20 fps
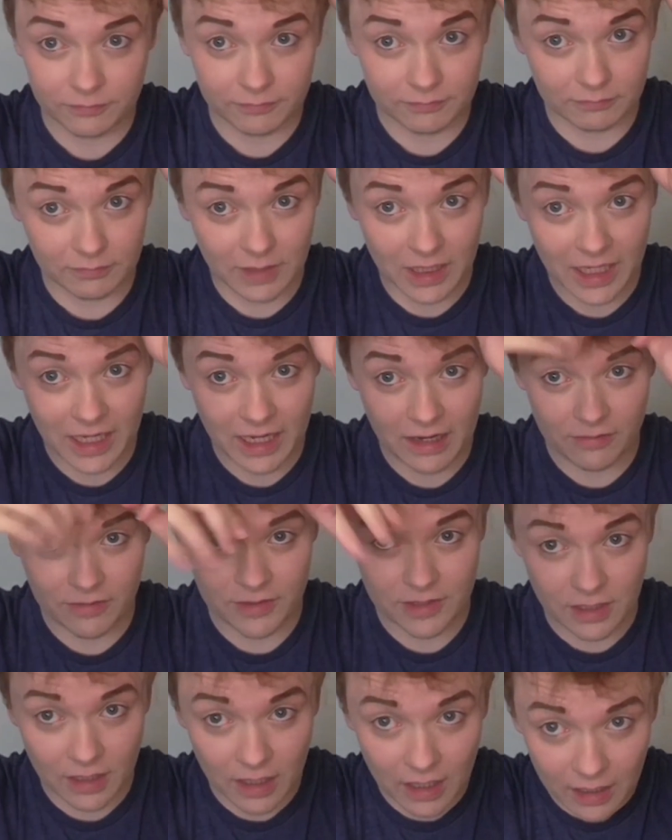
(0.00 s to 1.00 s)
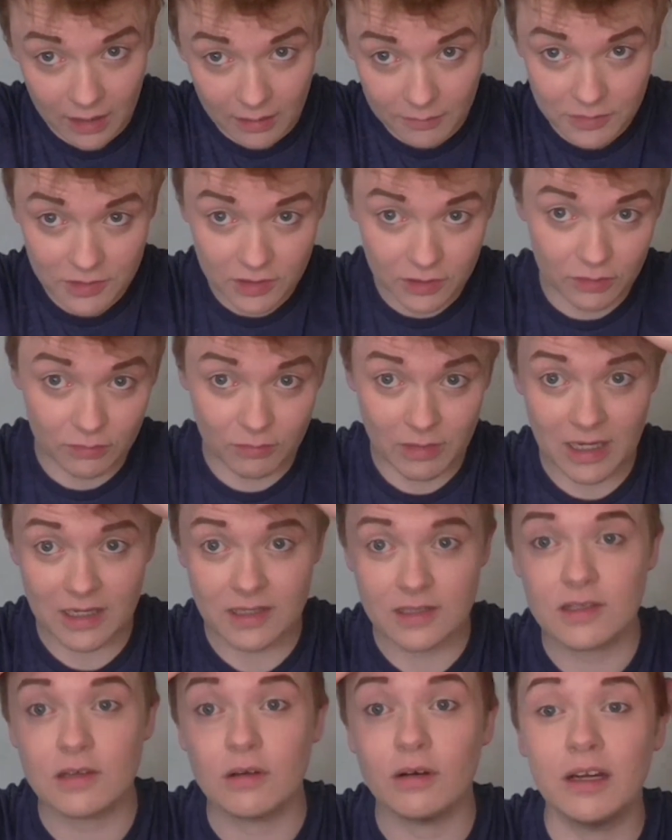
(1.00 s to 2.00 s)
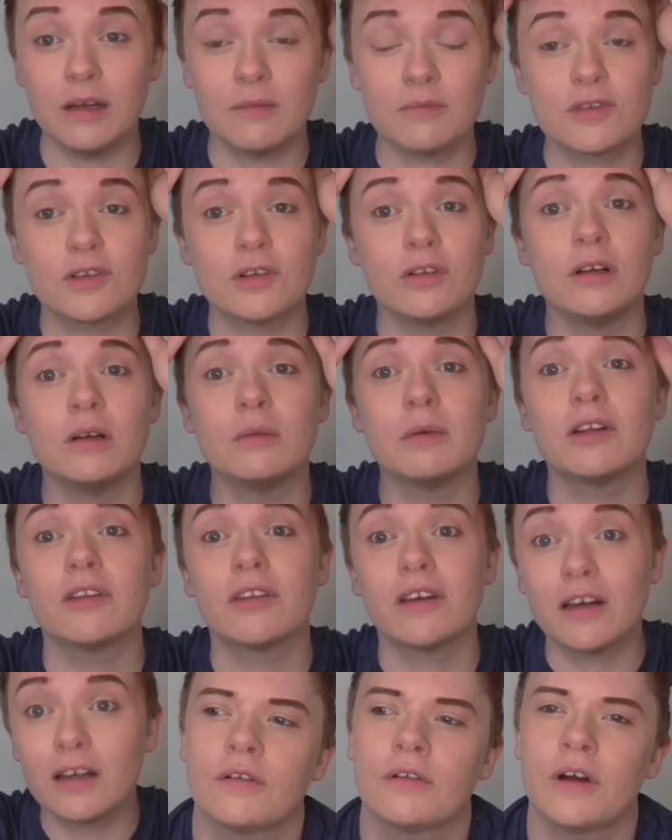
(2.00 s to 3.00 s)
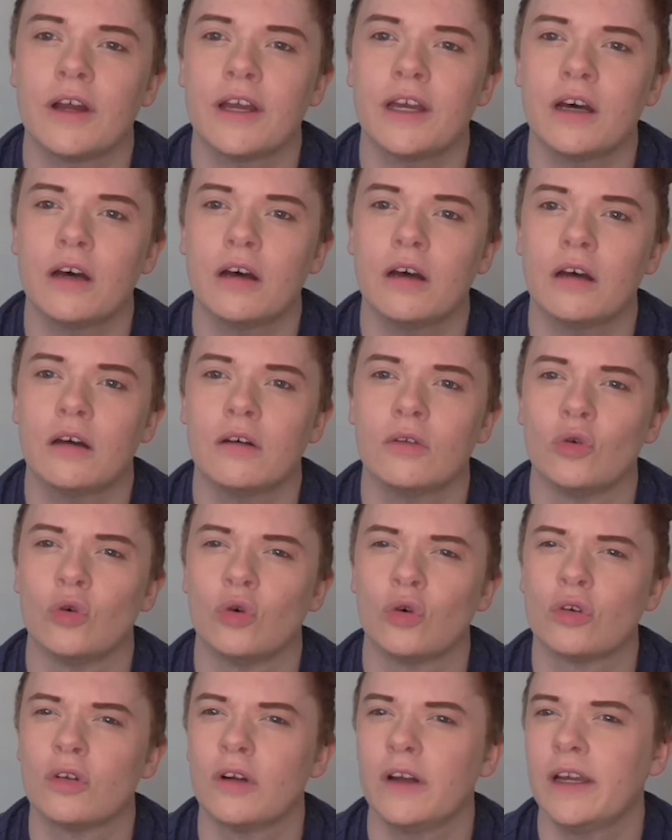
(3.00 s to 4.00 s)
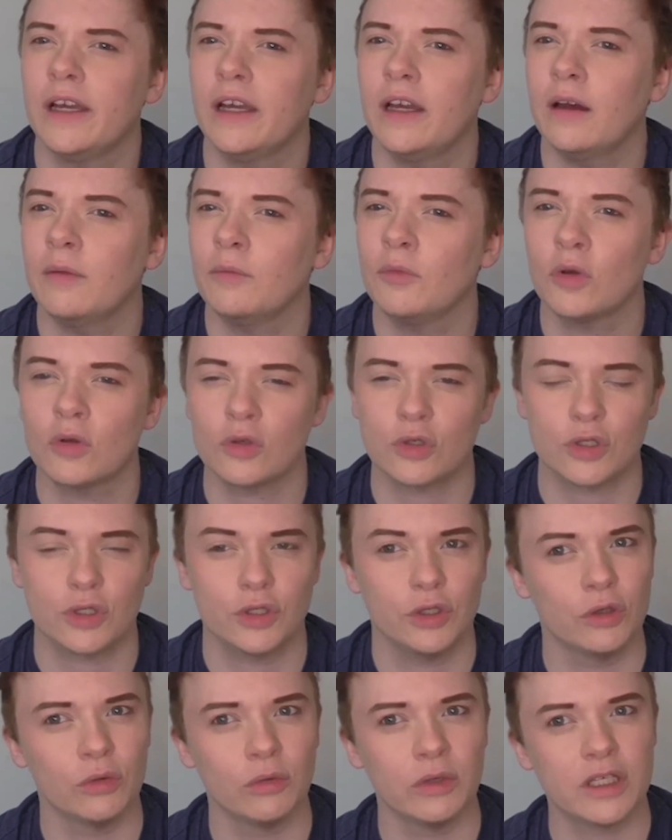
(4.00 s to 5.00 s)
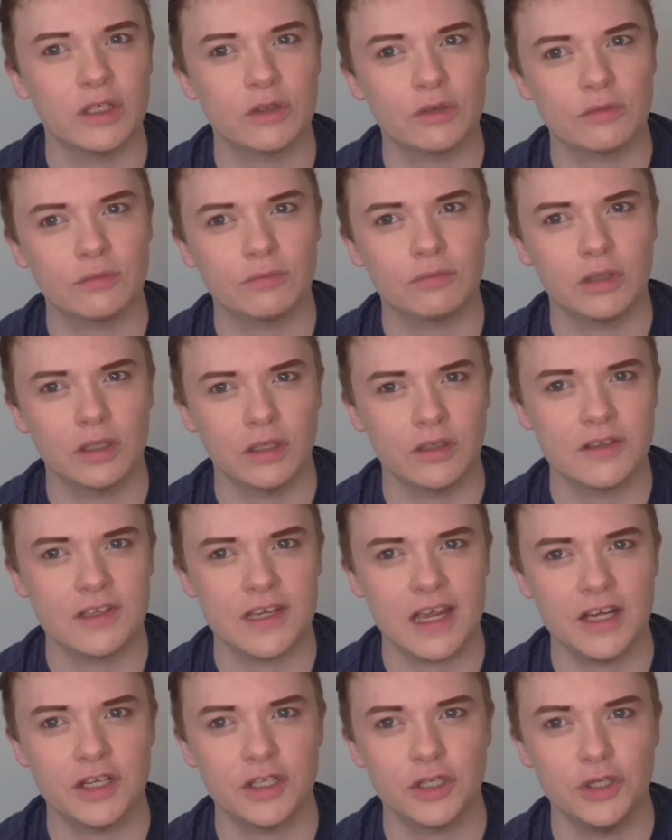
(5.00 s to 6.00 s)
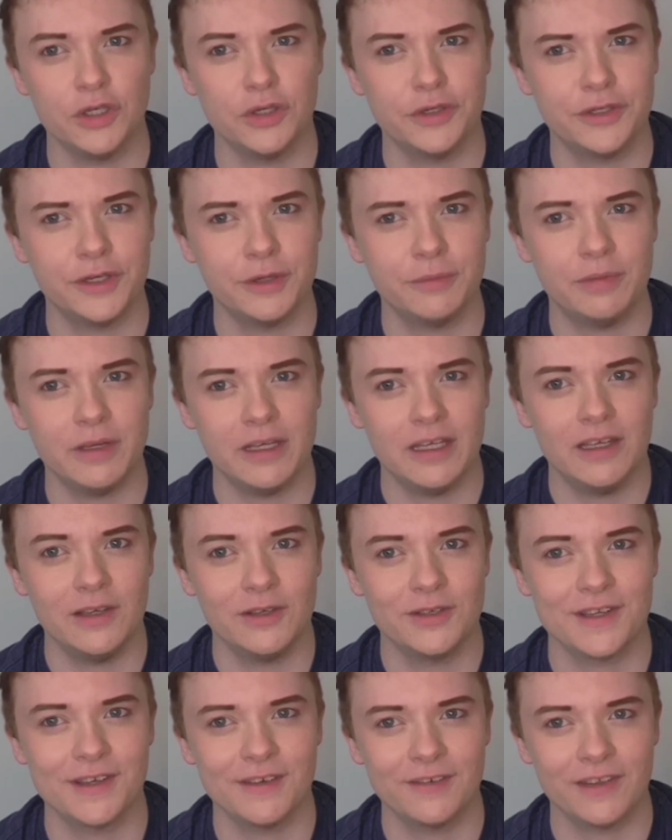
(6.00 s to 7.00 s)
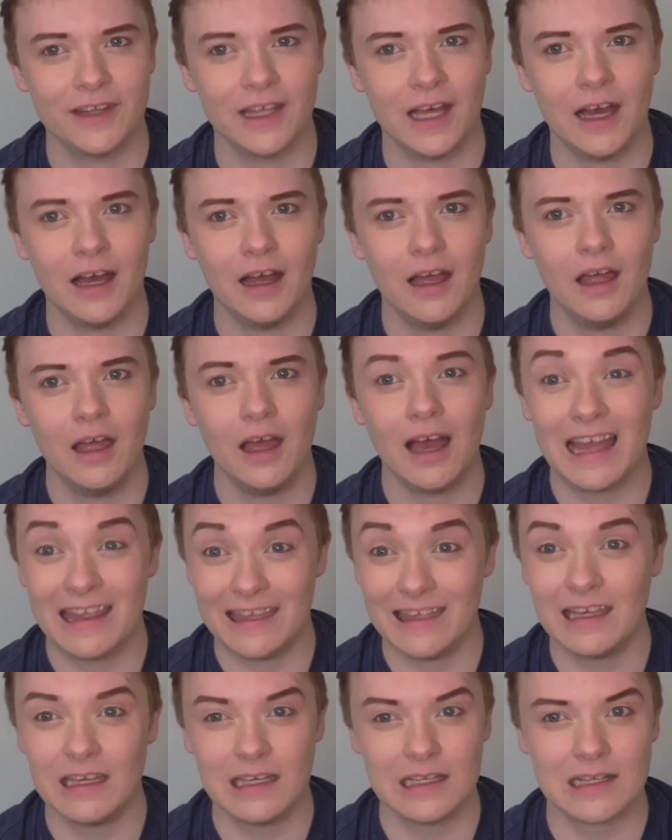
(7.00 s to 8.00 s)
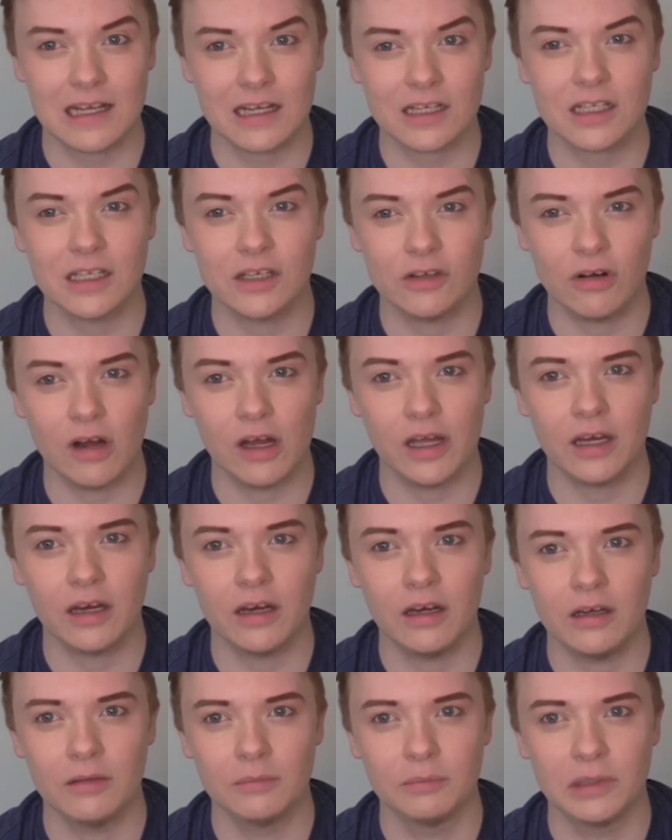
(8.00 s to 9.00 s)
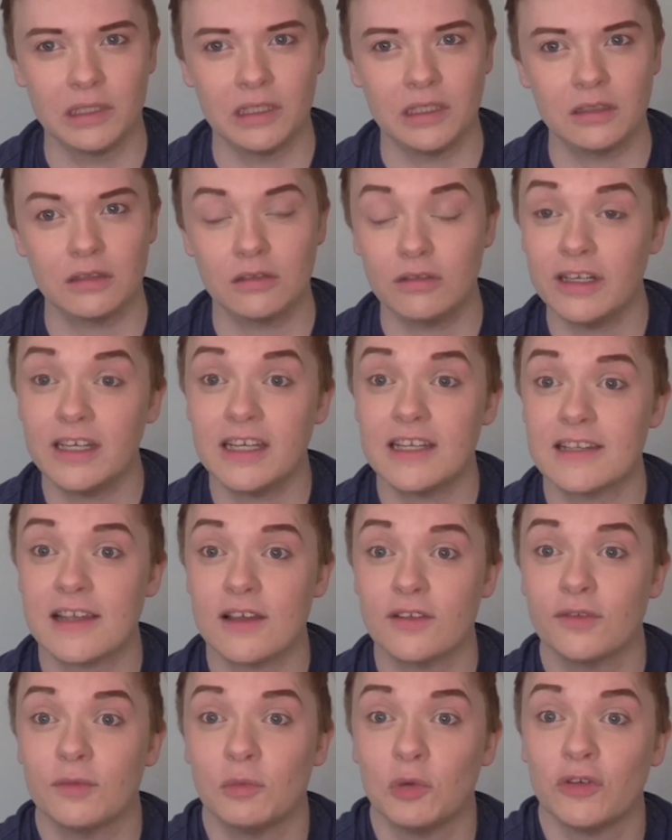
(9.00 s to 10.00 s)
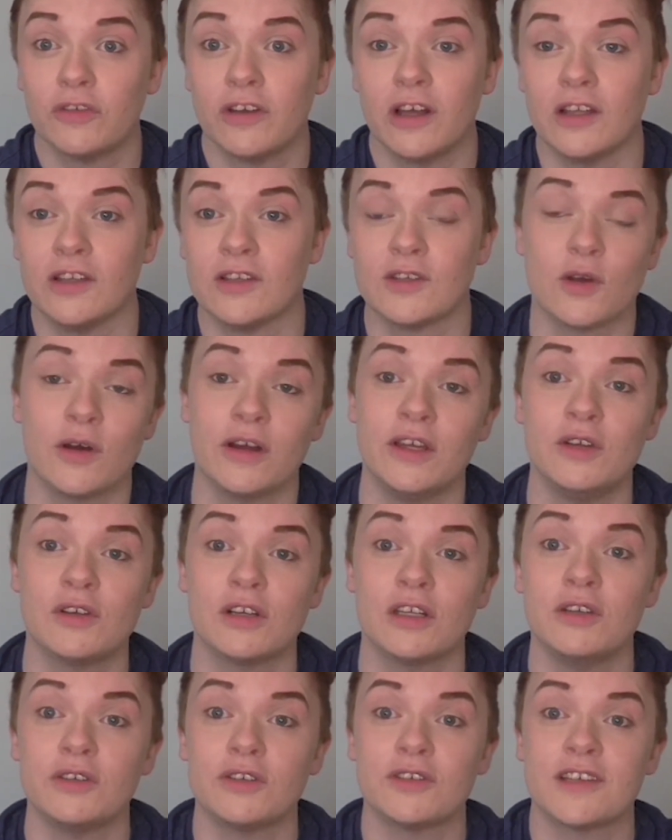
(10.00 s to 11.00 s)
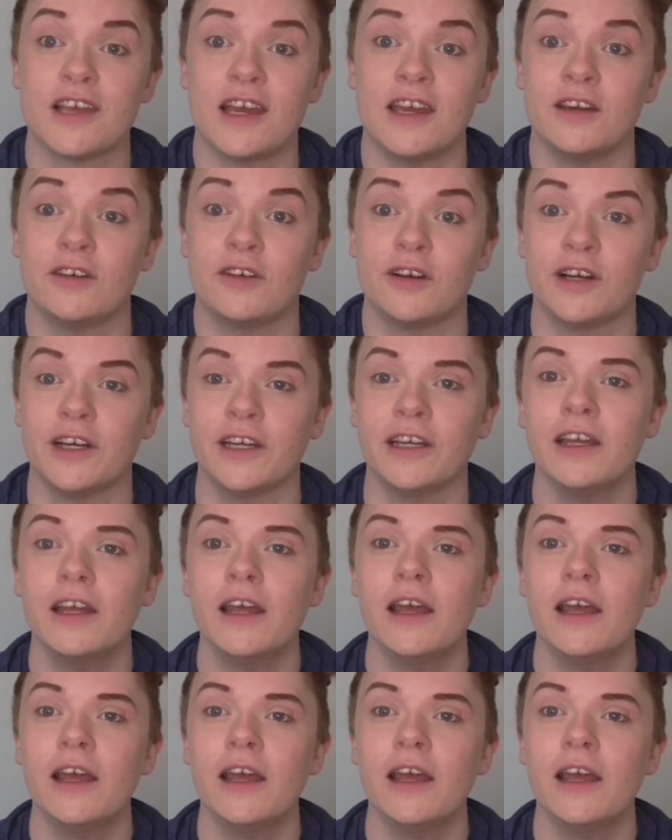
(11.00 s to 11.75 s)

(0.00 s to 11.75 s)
my hair is an absolute mess, so I am sorry about that. CRICUT or CRICUT, I'm not sure which pronunciation you should be using for that. I think it's actually CRICUT, but CRICUT sounds more fun, so I usually just say CRICUT.